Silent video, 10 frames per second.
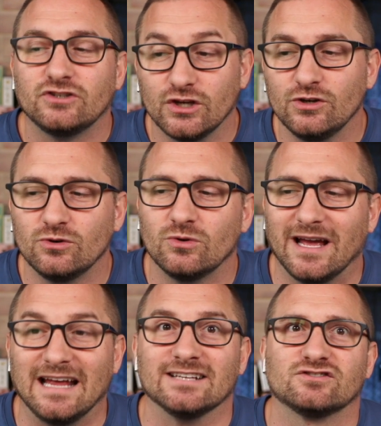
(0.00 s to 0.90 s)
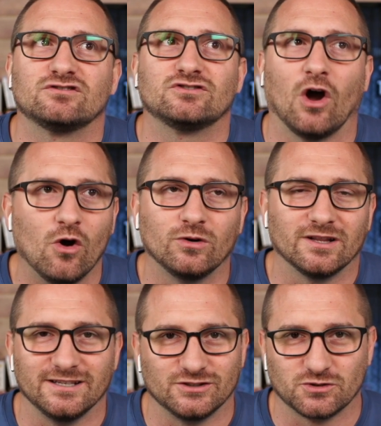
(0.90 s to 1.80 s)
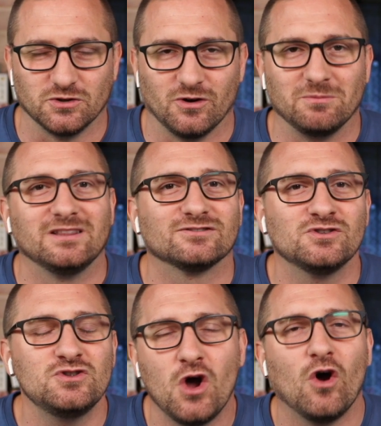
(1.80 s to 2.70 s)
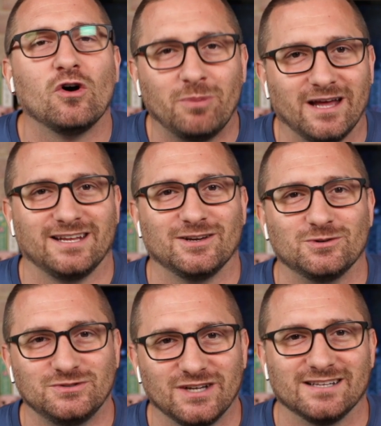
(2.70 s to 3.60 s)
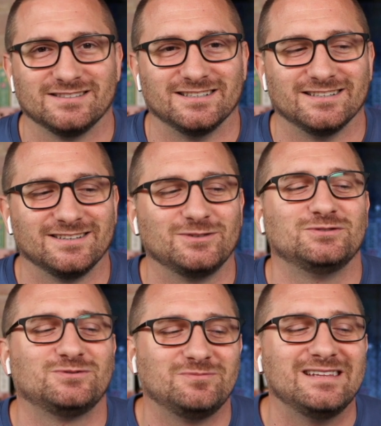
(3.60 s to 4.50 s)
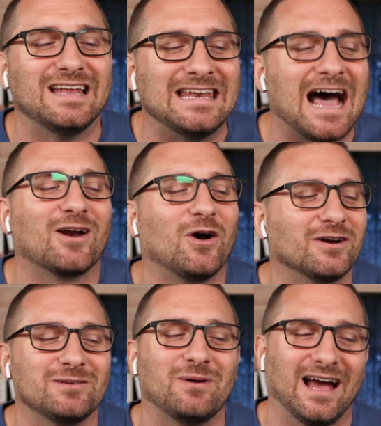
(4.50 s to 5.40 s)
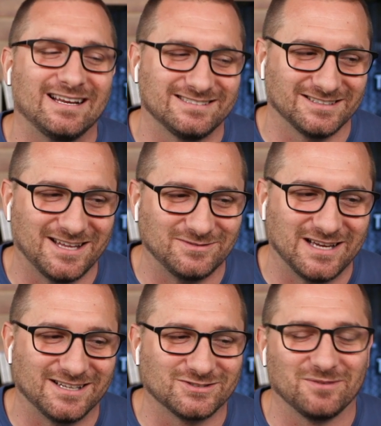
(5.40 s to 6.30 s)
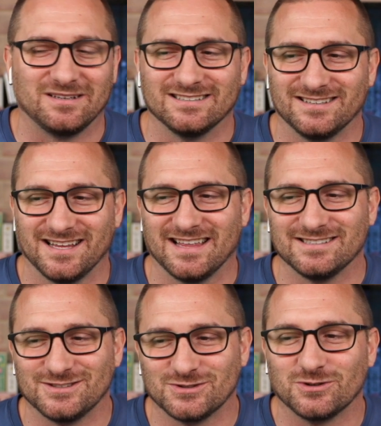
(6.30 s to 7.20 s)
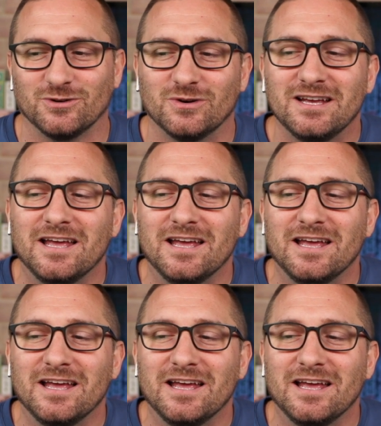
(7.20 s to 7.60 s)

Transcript: Two, it's totally true. I mean, there's yeah. nobody who doesn't, who's not already biased to love Donald Trump that doesn't think that's right. true.